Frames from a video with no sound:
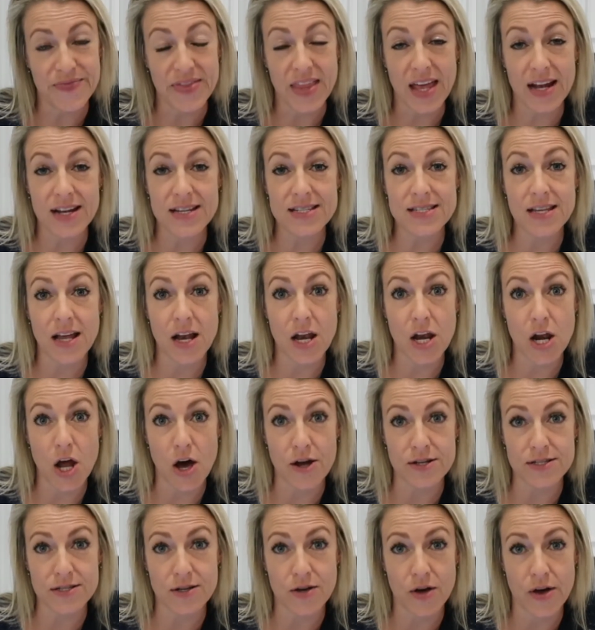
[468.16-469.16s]
That is a
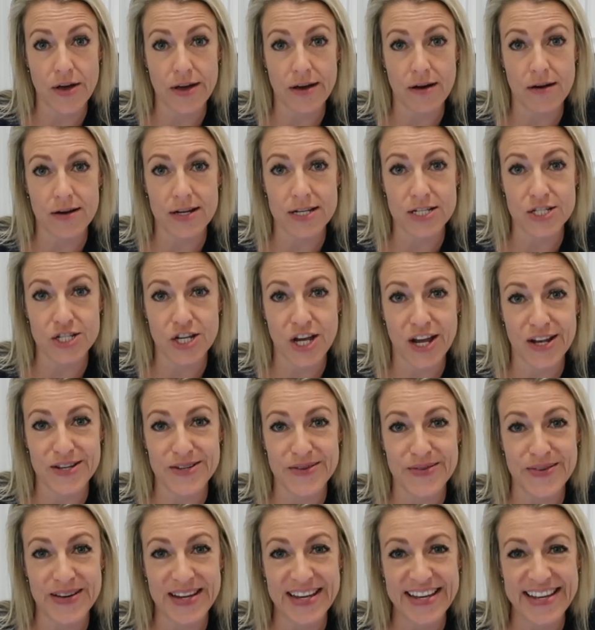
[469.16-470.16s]
lot going on in
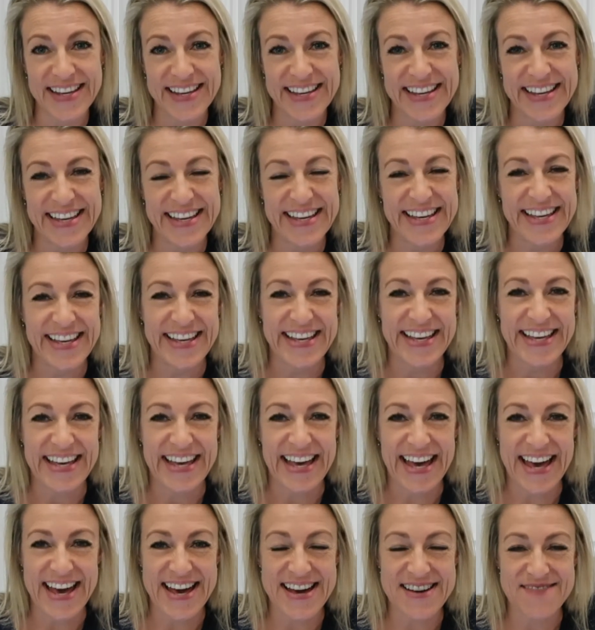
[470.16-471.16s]
January,
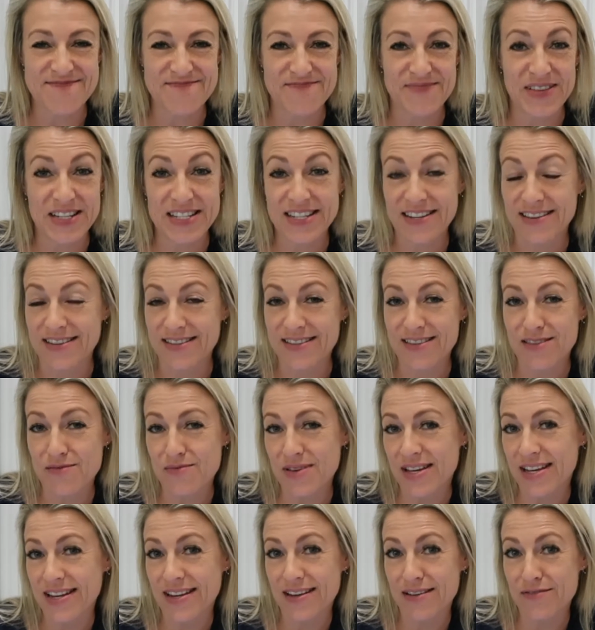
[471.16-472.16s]
but yeah, it's the
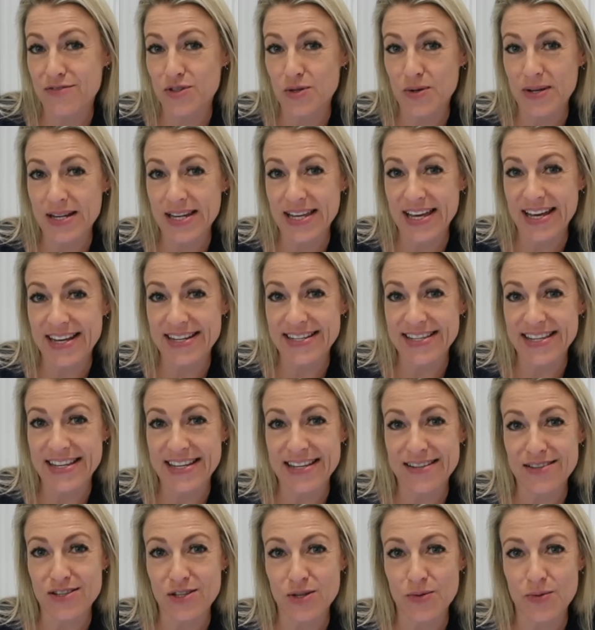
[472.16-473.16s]
beginning of
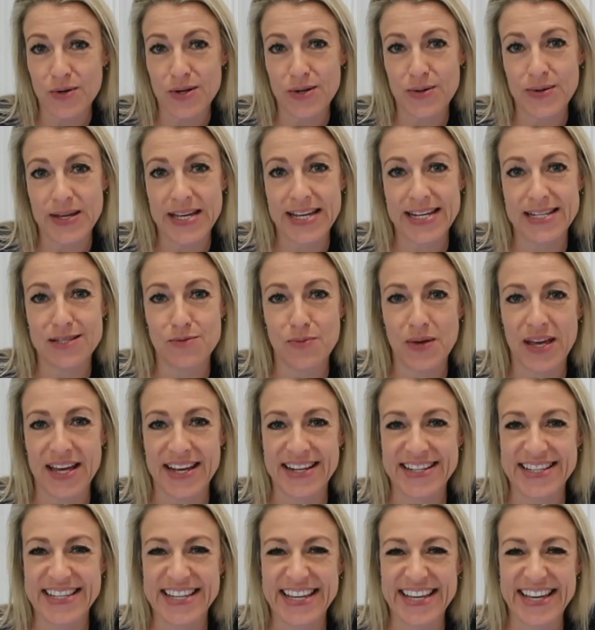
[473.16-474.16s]
2018, so what do we
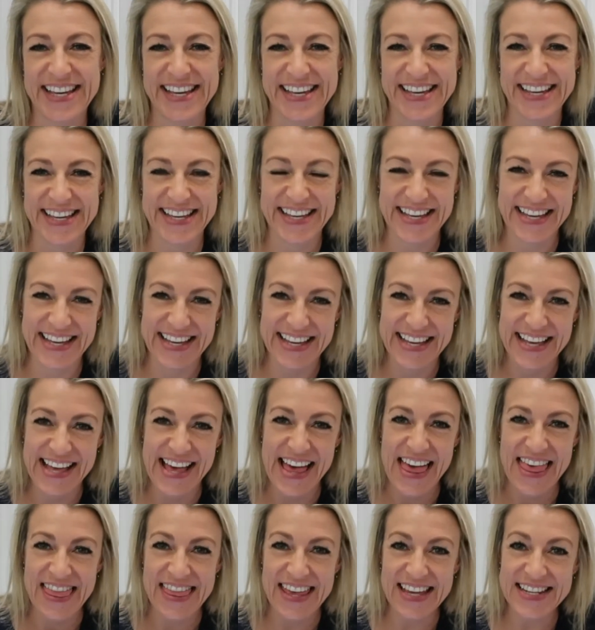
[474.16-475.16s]
expect?
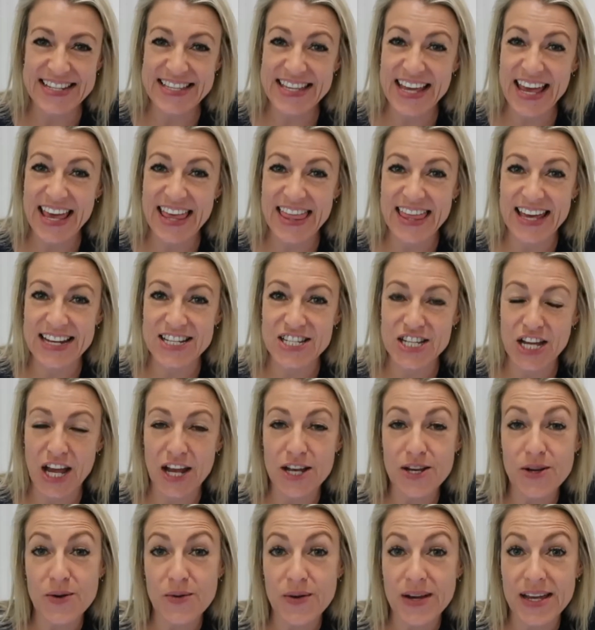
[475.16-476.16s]
They say that
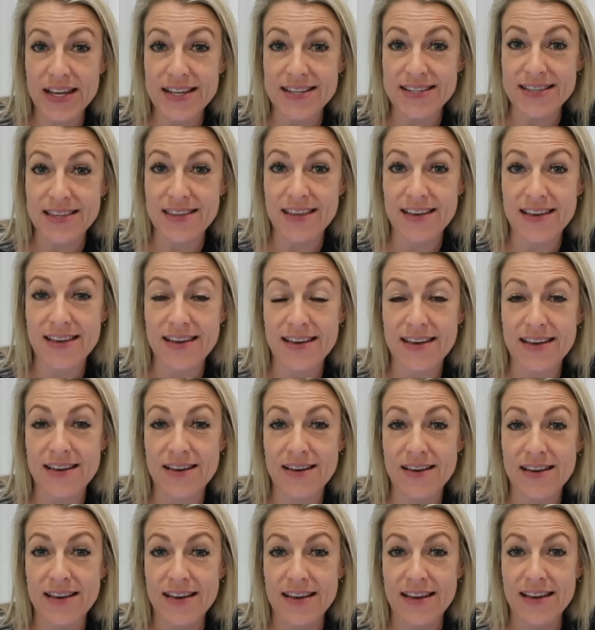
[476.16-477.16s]
January is
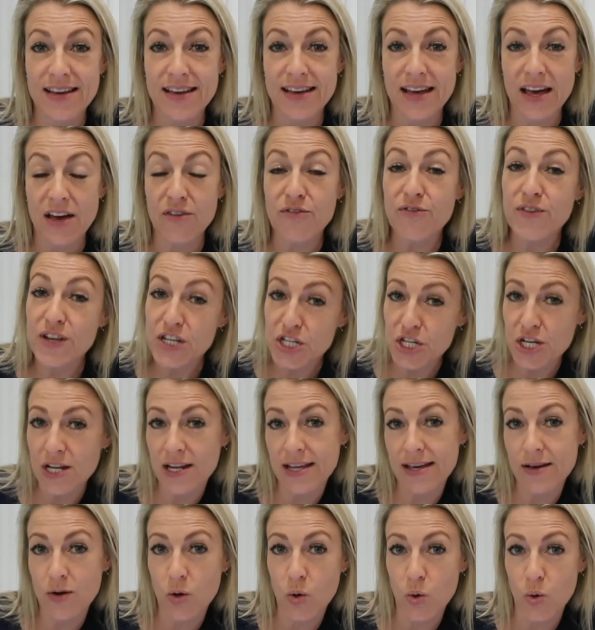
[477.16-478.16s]

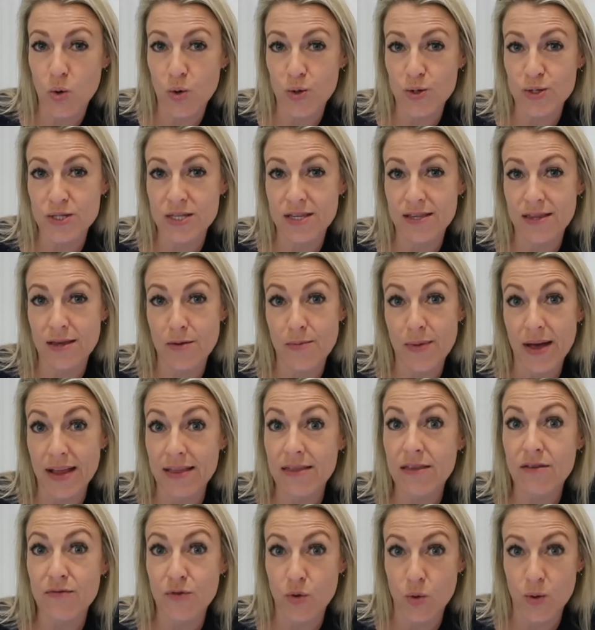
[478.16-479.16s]
officially called the
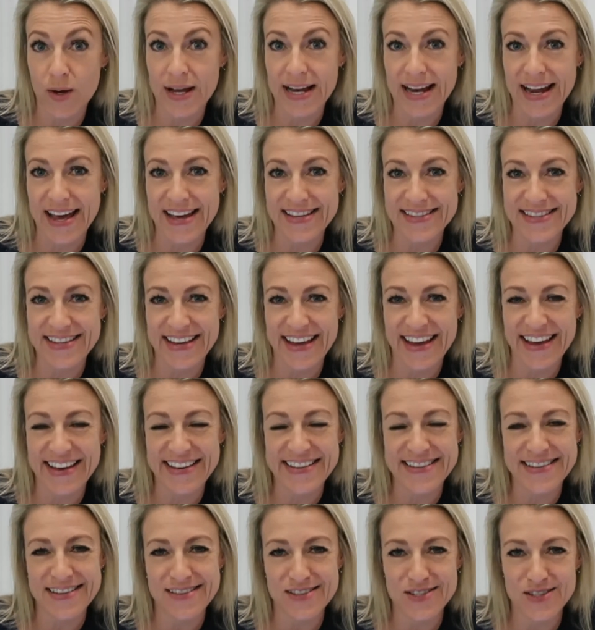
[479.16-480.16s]
month of
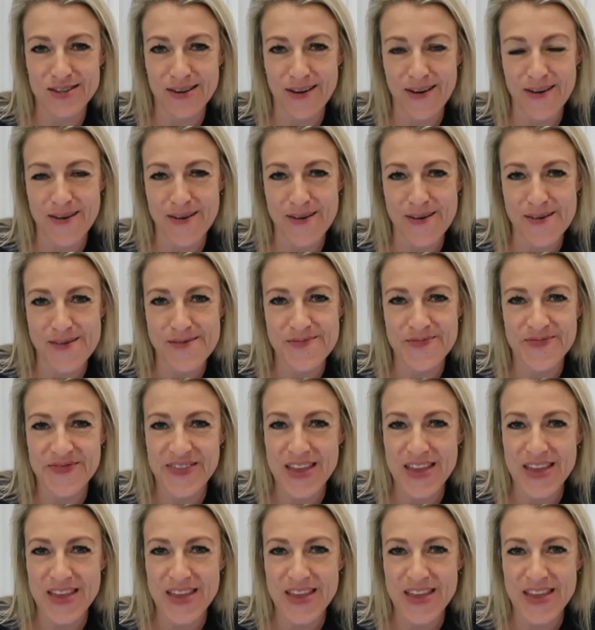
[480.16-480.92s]
organizing, so